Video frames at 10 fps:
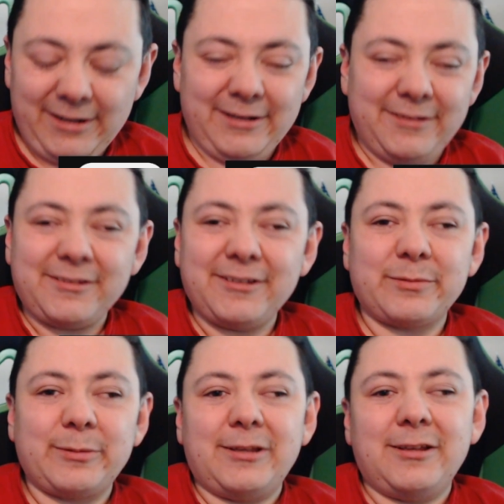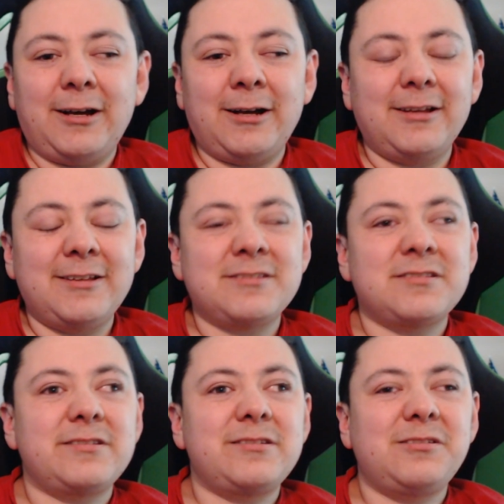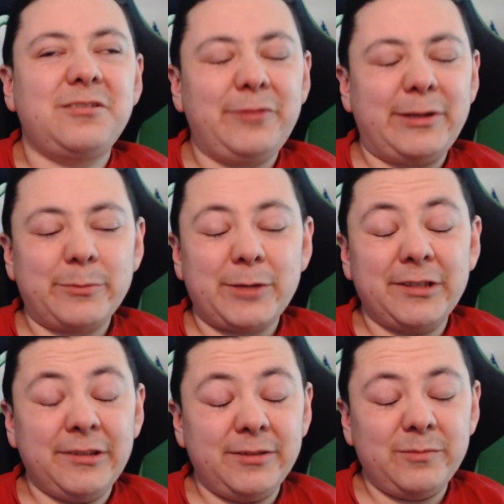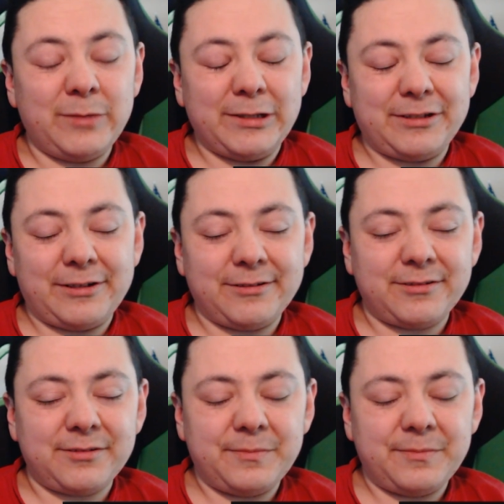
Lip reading: excuse me, is doing mantras.